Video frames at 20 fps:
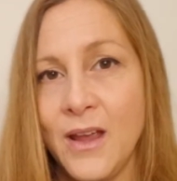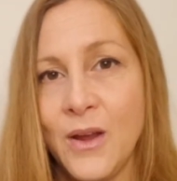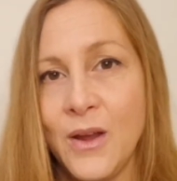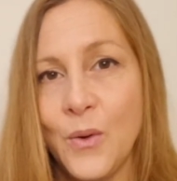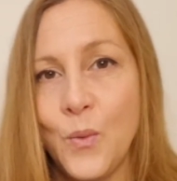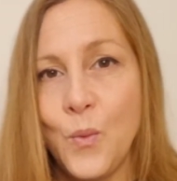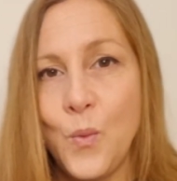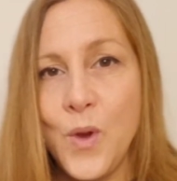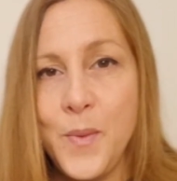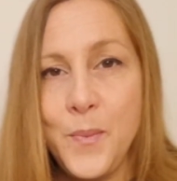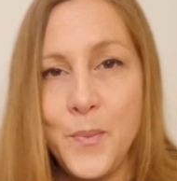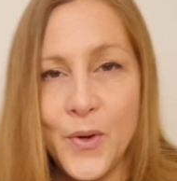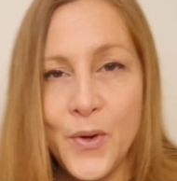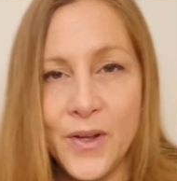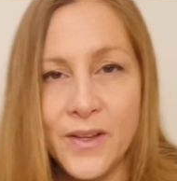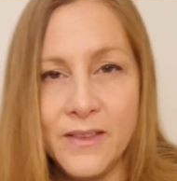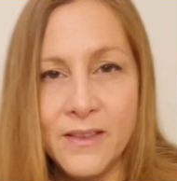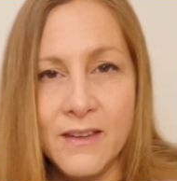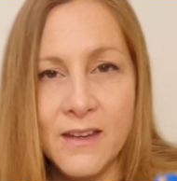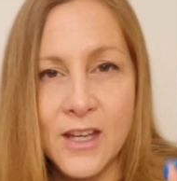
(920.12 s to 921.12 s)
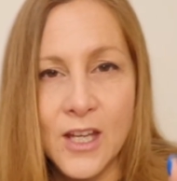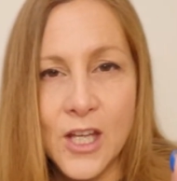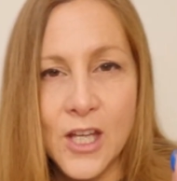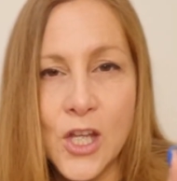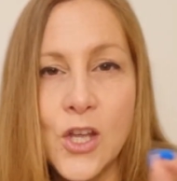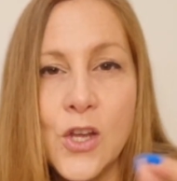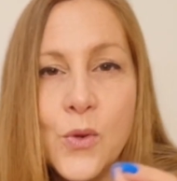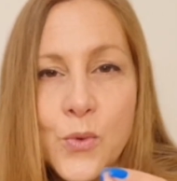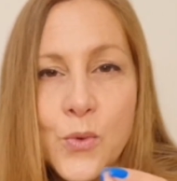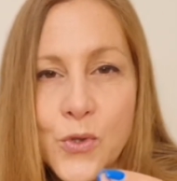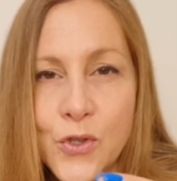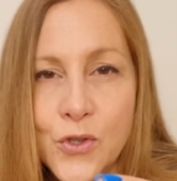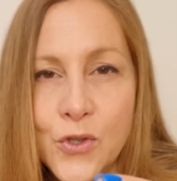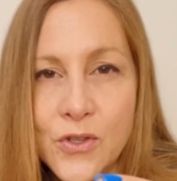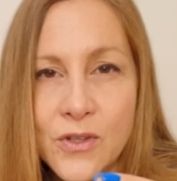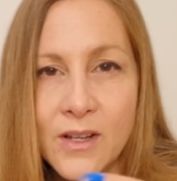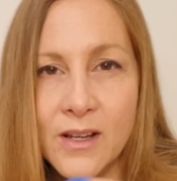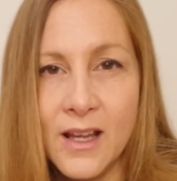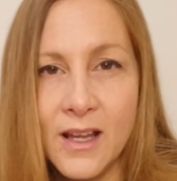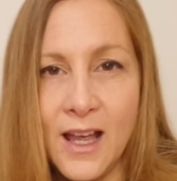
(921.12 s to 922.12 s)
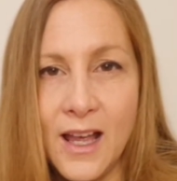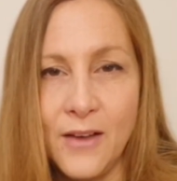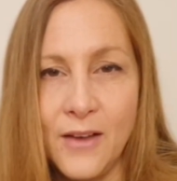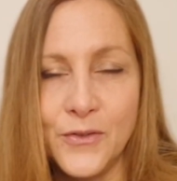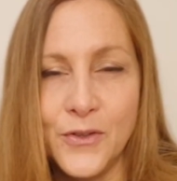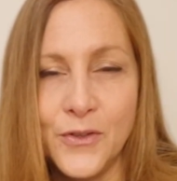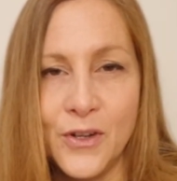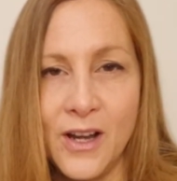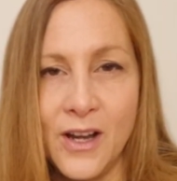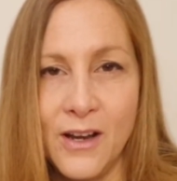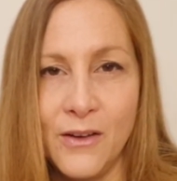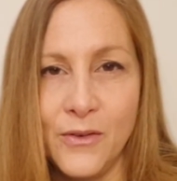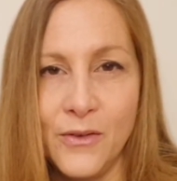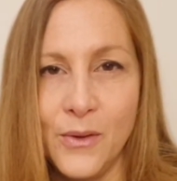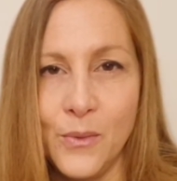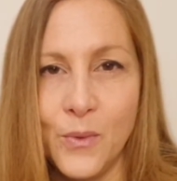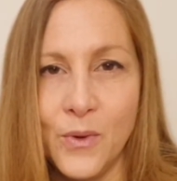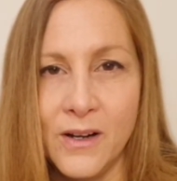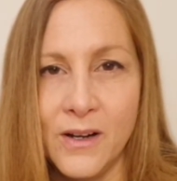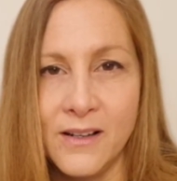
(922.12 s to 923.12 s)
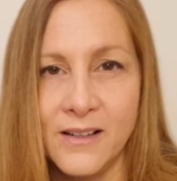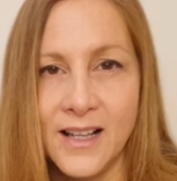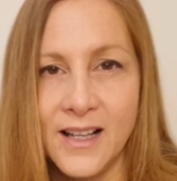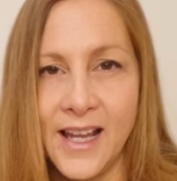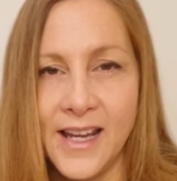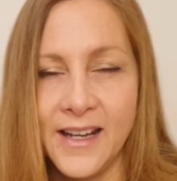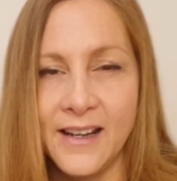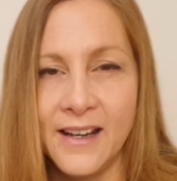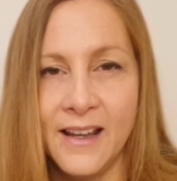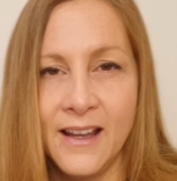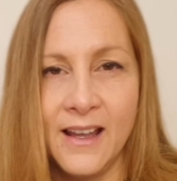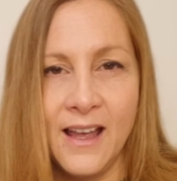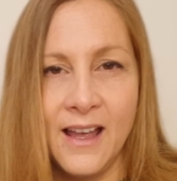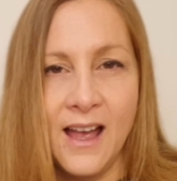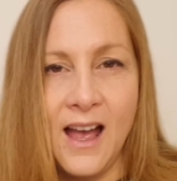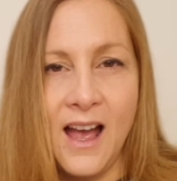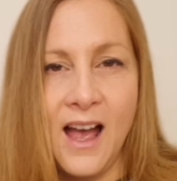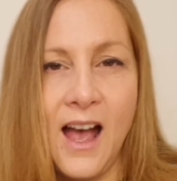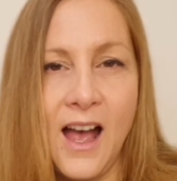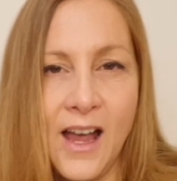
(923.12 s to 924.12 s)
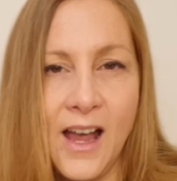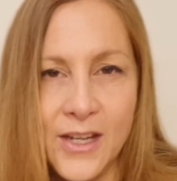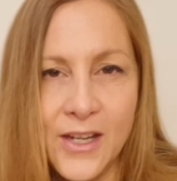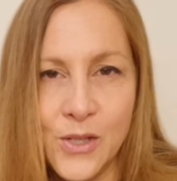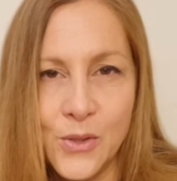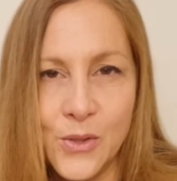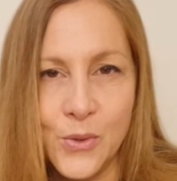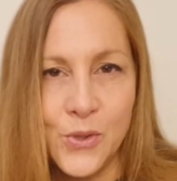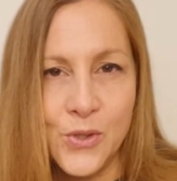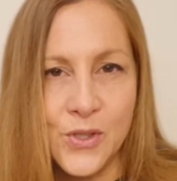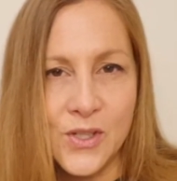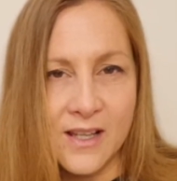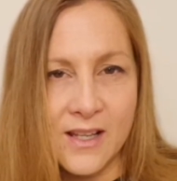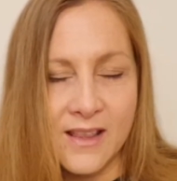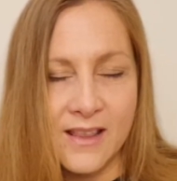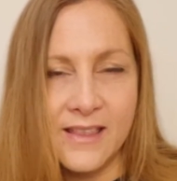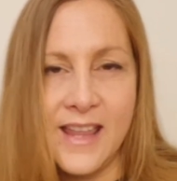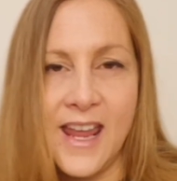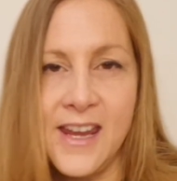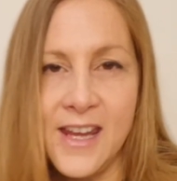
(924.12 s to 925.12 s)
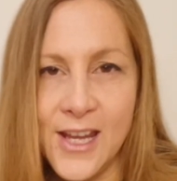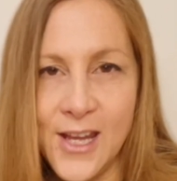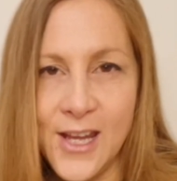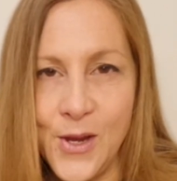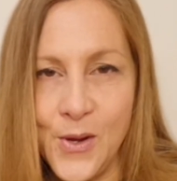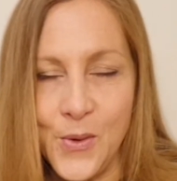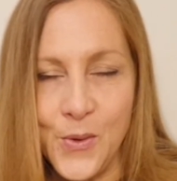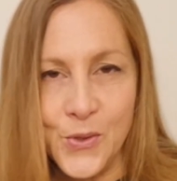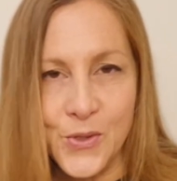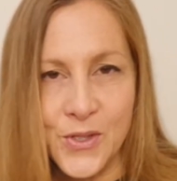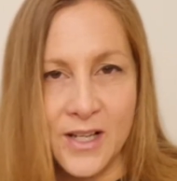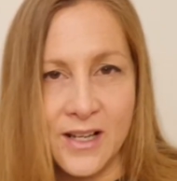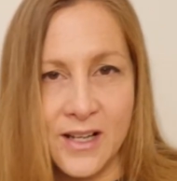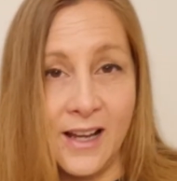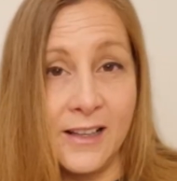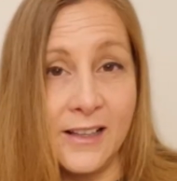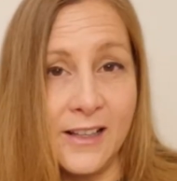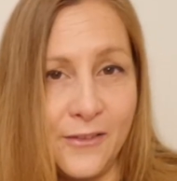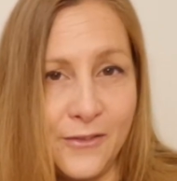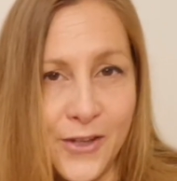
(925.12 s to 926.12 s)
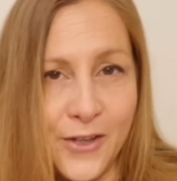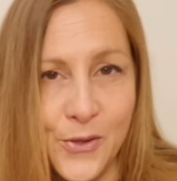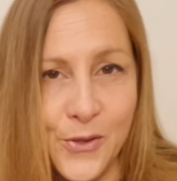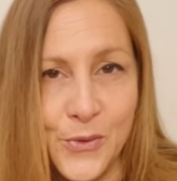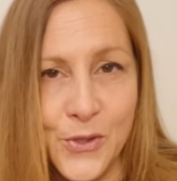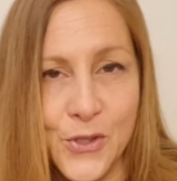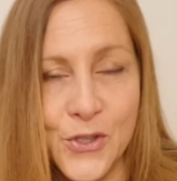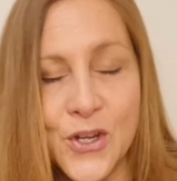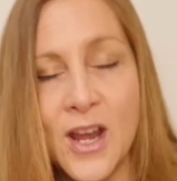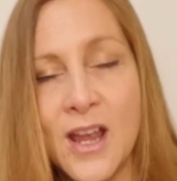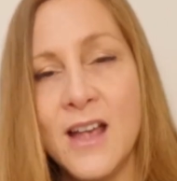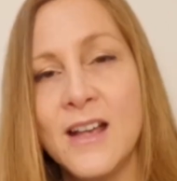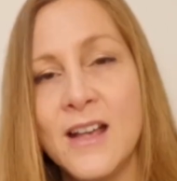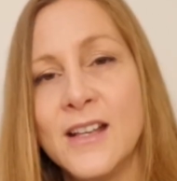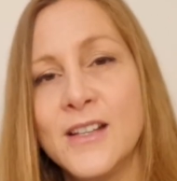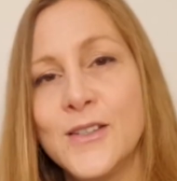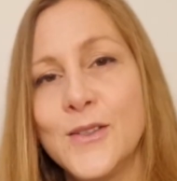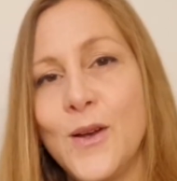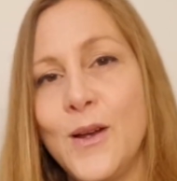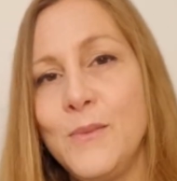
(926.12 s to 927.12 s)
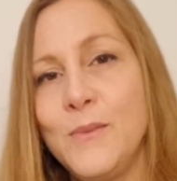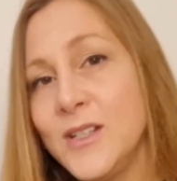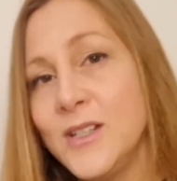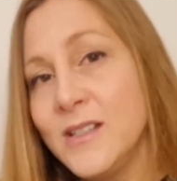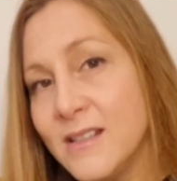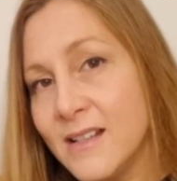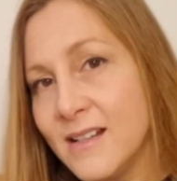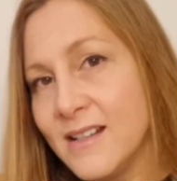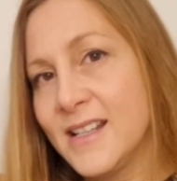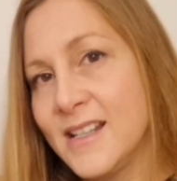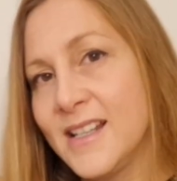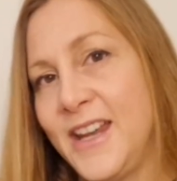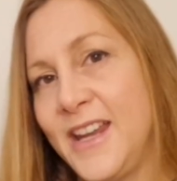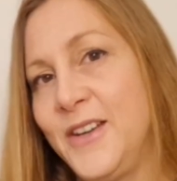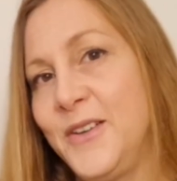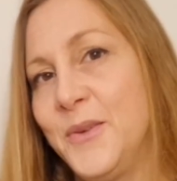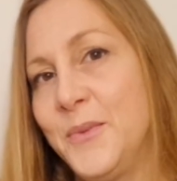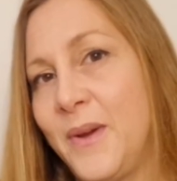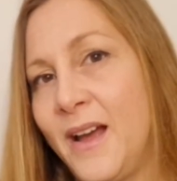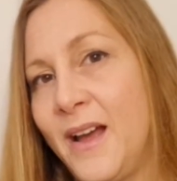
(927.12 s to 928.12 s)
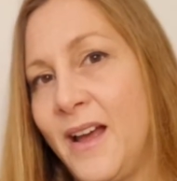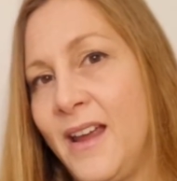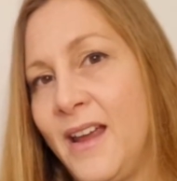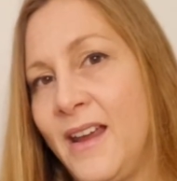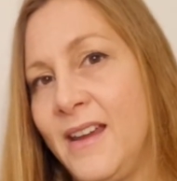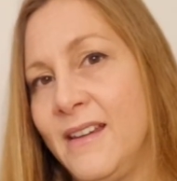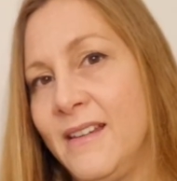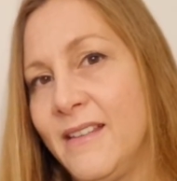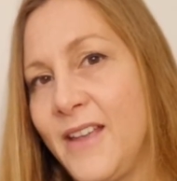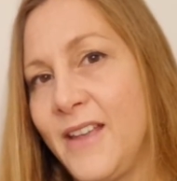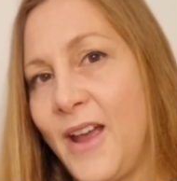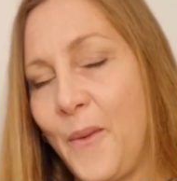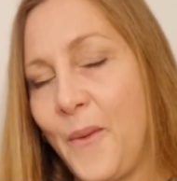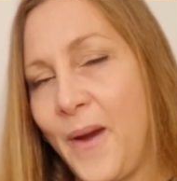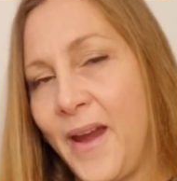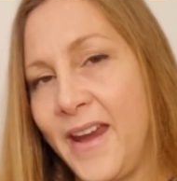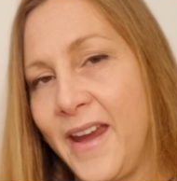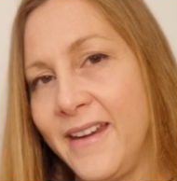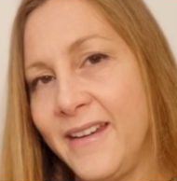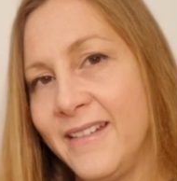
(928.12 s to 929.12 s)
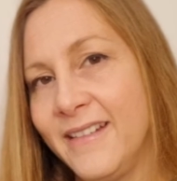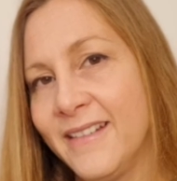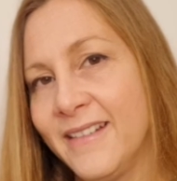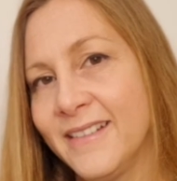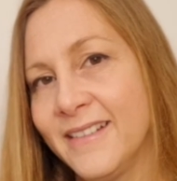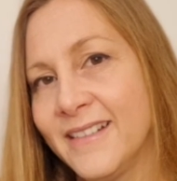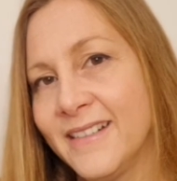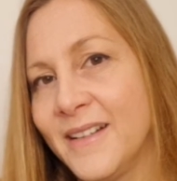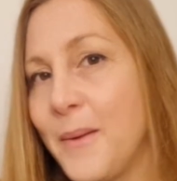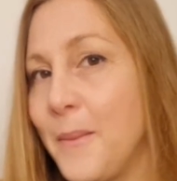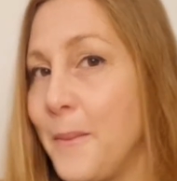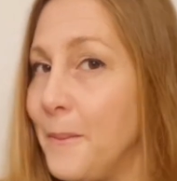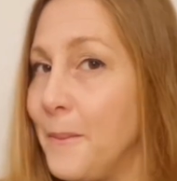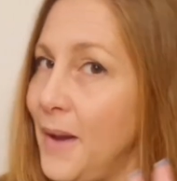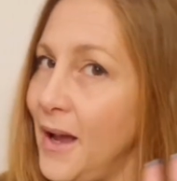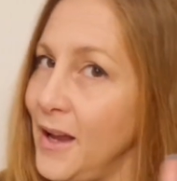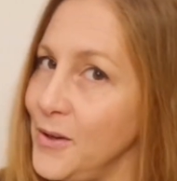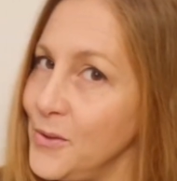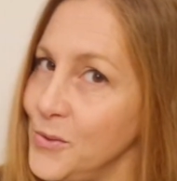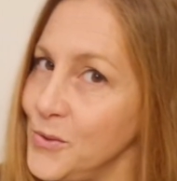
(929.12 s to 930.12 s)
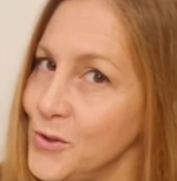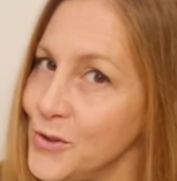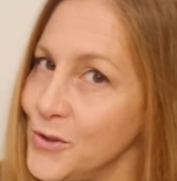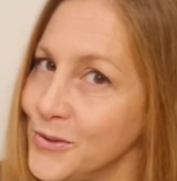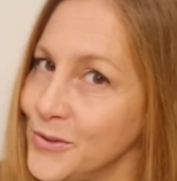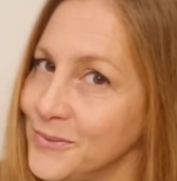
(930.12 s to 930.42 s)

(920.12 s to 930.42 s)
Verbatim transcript: we put yush after every word, like hi yush and thank yush and I love yush. So I'm just gonna say goodbye that way. Bye yush.